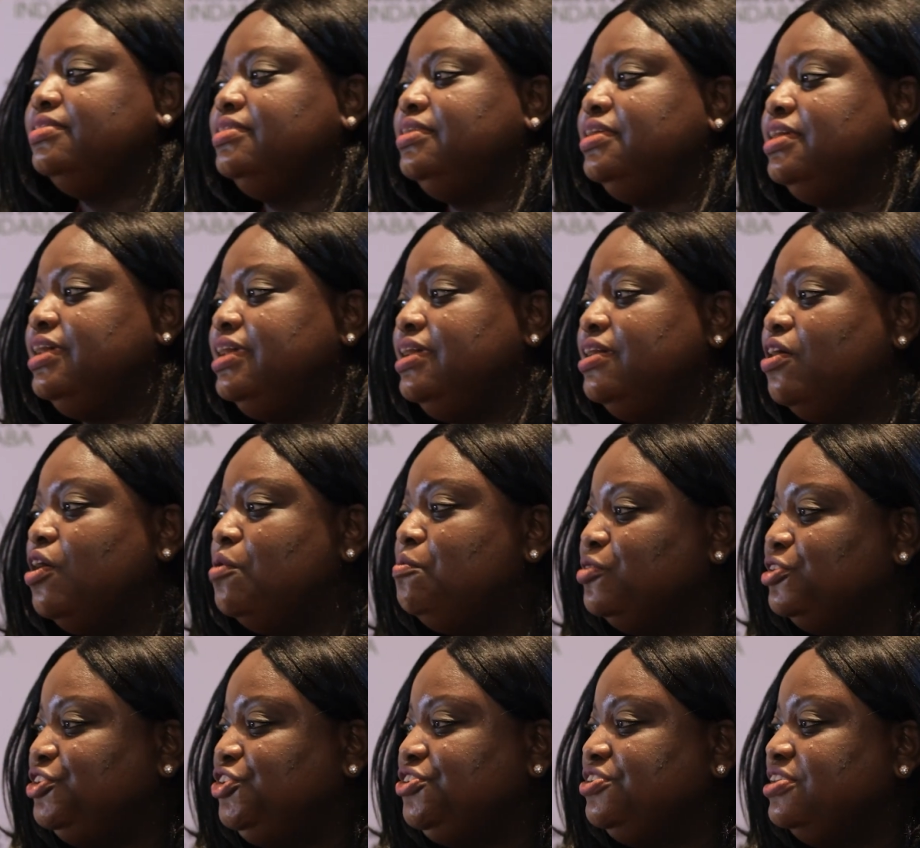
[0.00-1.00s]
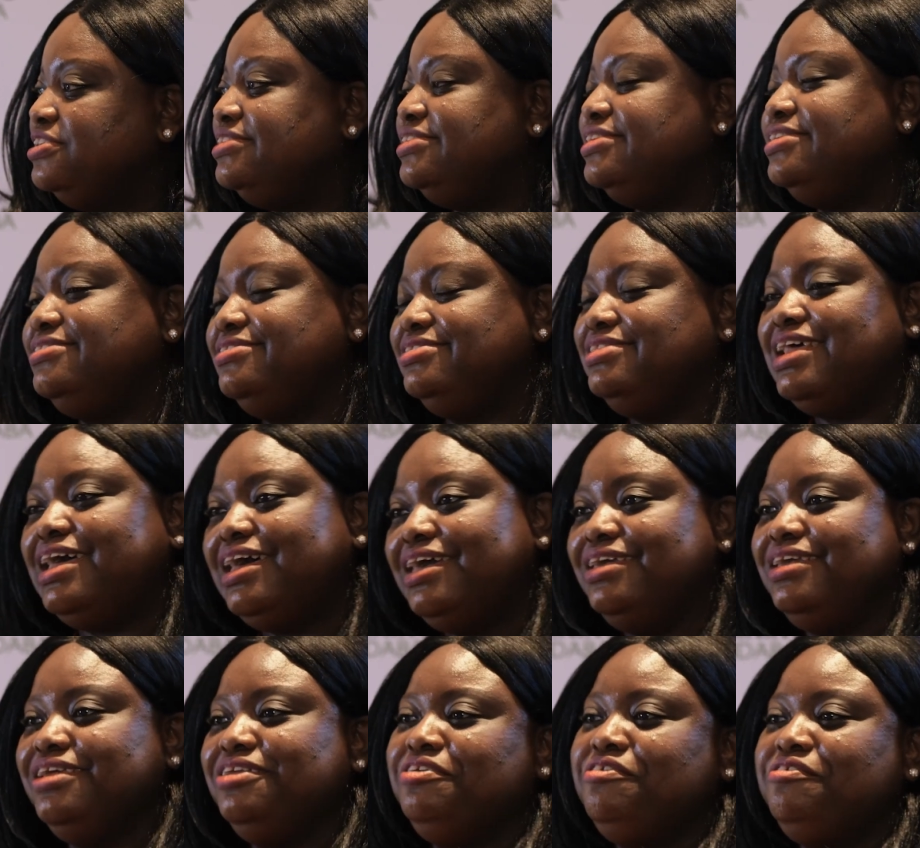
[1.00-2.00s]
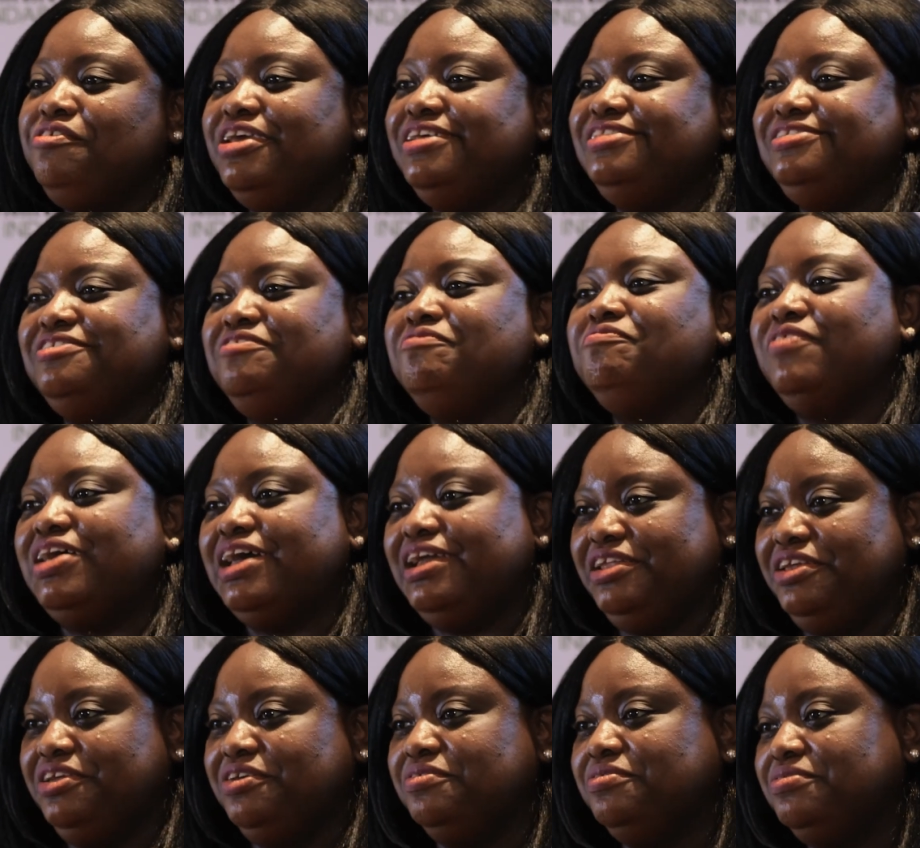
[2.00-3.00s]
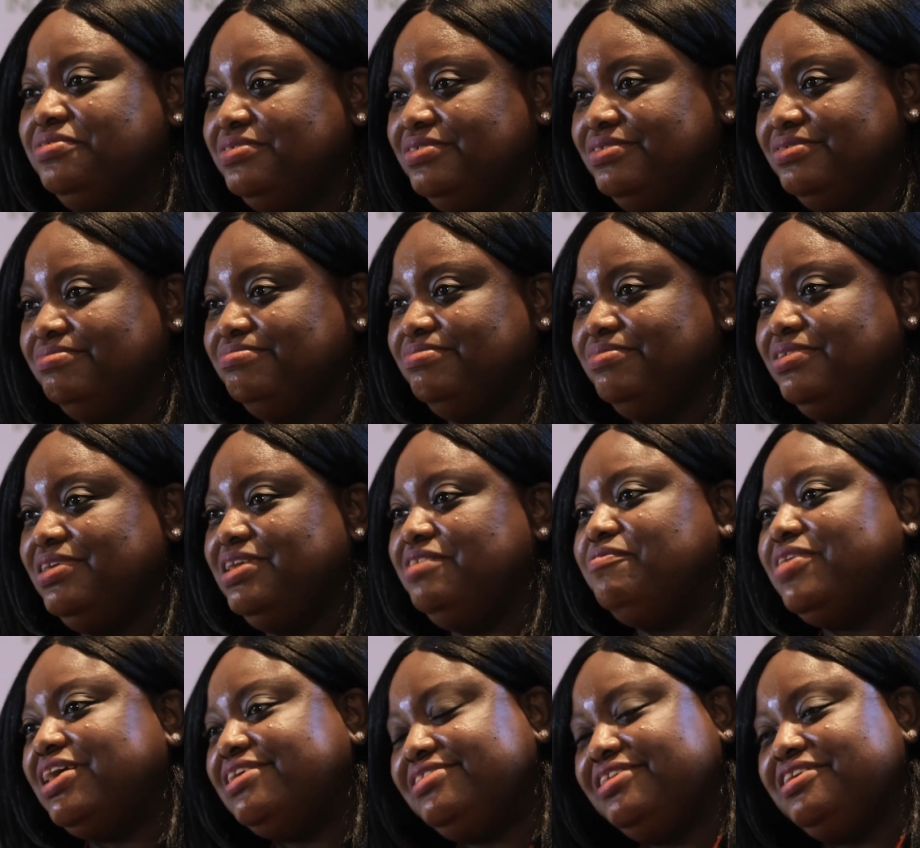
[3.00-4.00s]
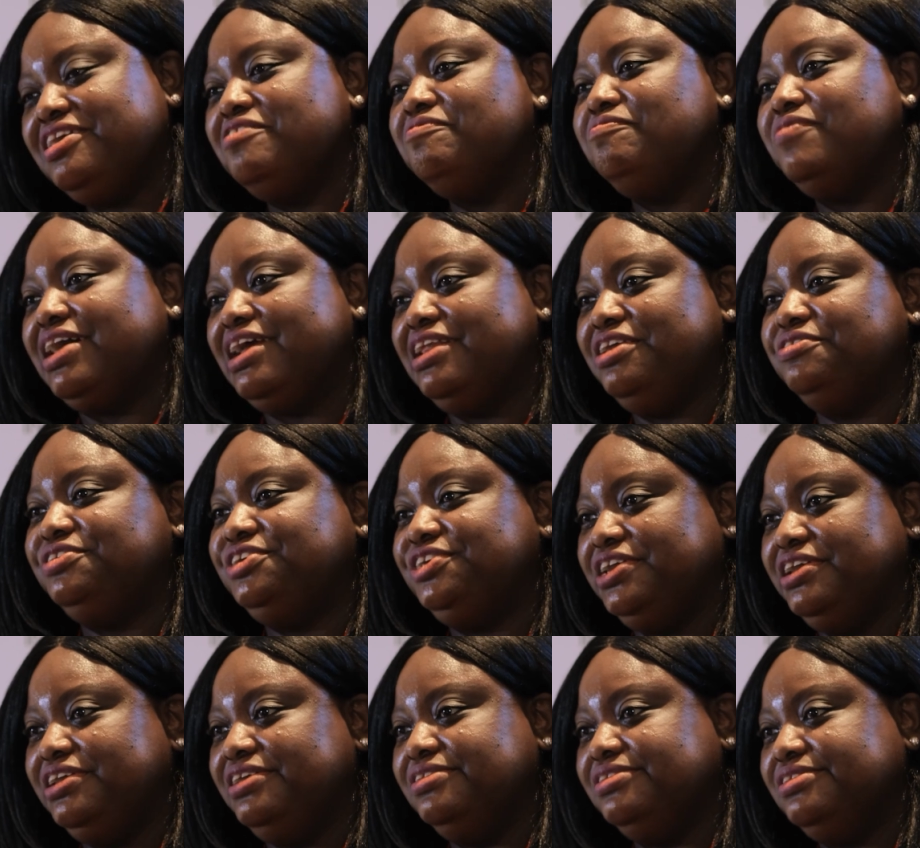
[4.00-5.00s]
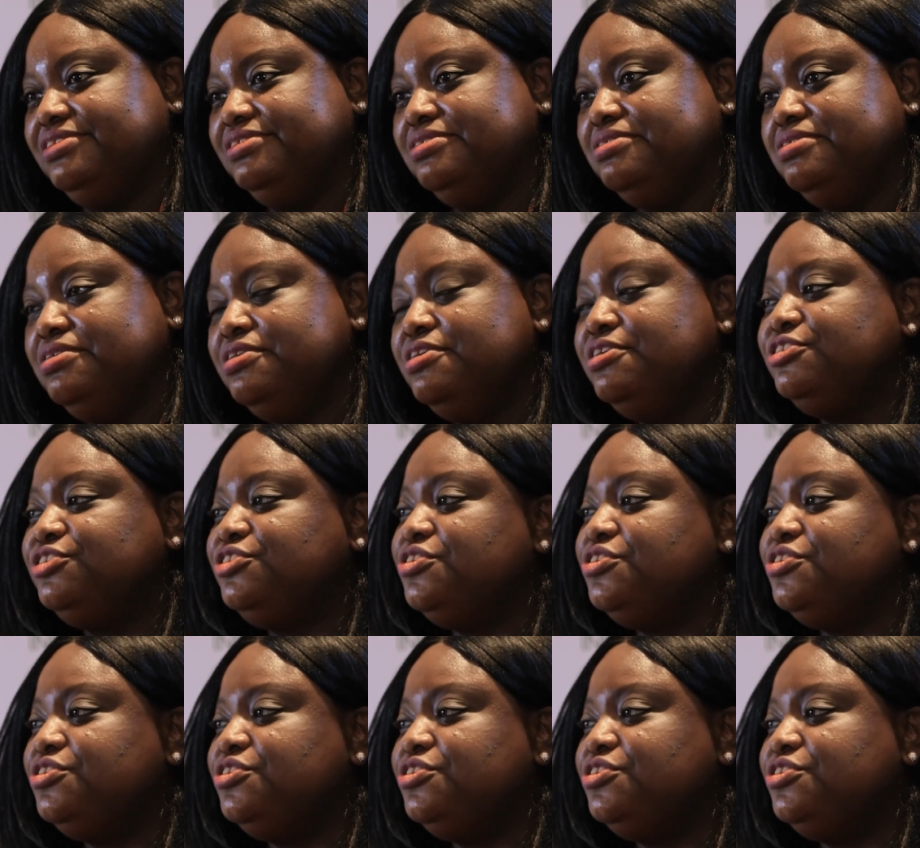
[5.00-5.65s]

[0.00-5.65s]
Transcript: The opportunities lie in creating value, investing in value chains.